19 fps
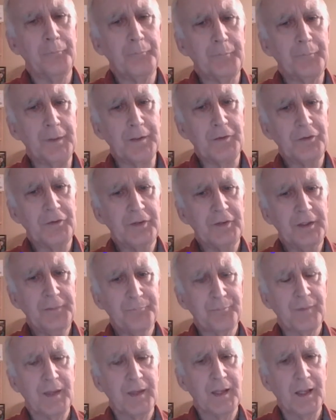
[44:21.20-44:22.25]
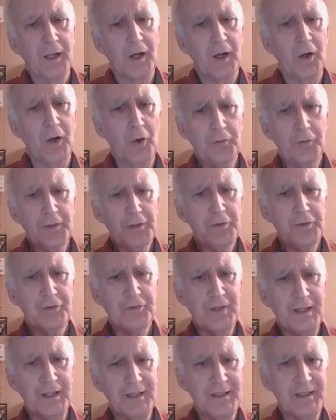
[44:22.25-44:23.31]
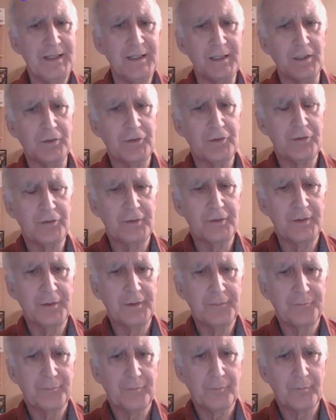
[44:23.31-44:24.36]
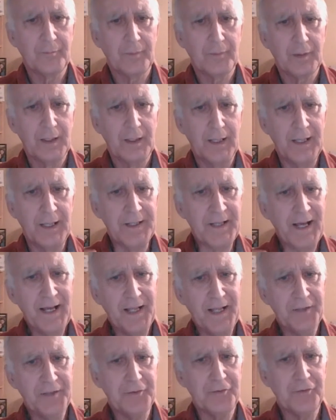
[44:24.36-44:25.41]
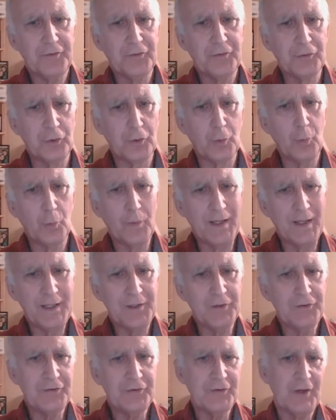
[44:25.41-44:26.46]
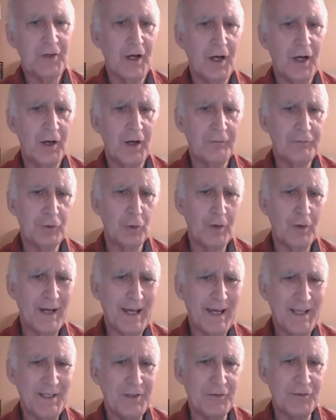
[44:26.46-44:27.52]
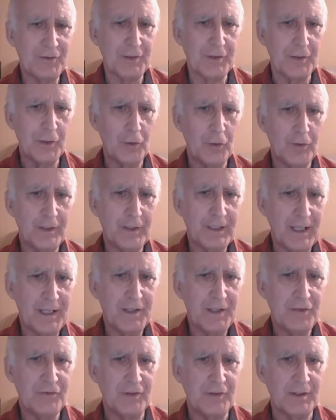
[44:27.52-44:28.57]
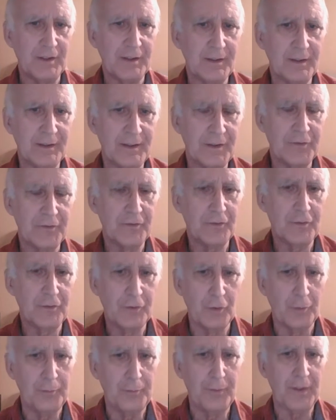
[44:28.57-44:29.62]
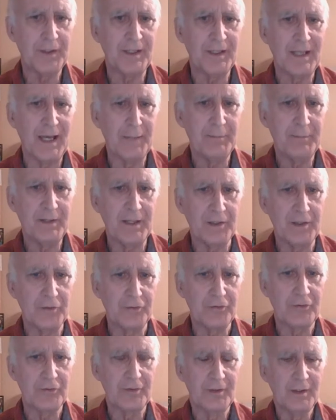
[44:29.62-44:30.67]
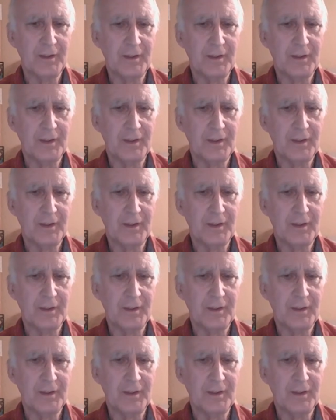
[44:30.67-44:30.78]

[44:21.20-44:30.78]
But you see, all these techniques enhance your awareness of your energy, the auric energy that your body emanates.